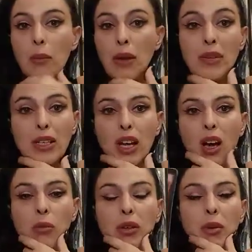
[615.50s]
Maybe a
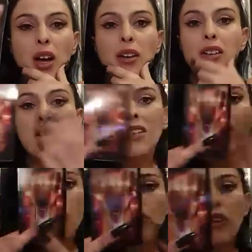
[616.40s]
karmic partner that
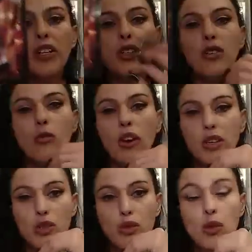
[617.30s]
isn't treating you the
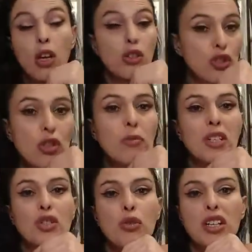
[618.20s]
way you should
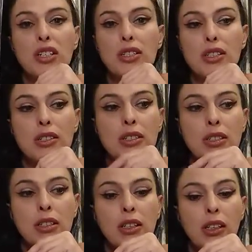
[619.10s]
be treated.
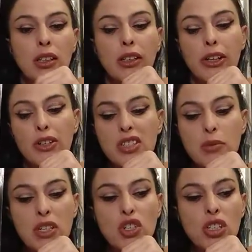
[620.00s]
You know,
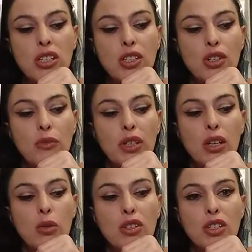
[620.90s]
especially the new
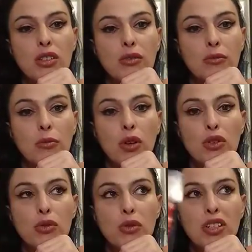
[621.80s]
video I did
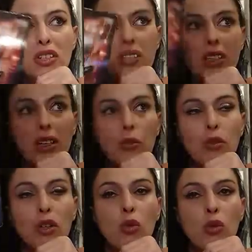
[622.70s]
most recently.
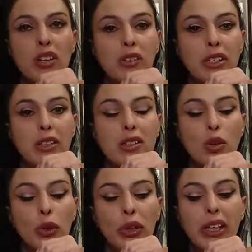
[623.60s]
I'm recording
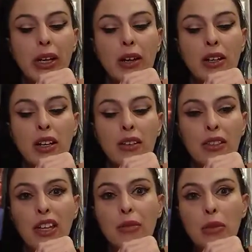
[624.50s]
these earlier
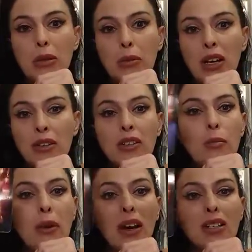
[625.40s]
than
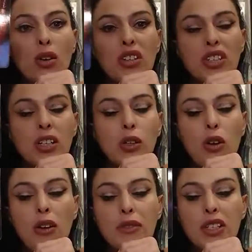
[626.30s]
mid-month, but I did a
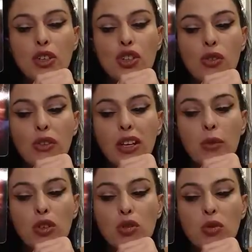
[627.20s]
live session on
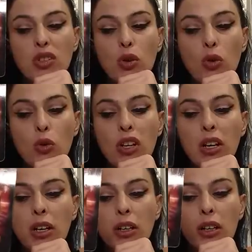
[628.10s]
there, which was called
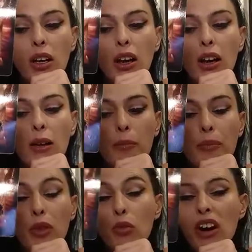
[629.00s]

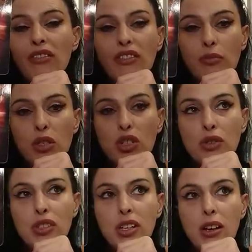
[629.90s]
The Wrath of
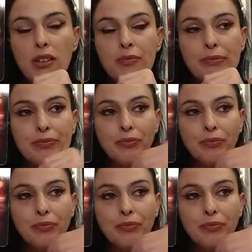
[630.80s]
Medusa.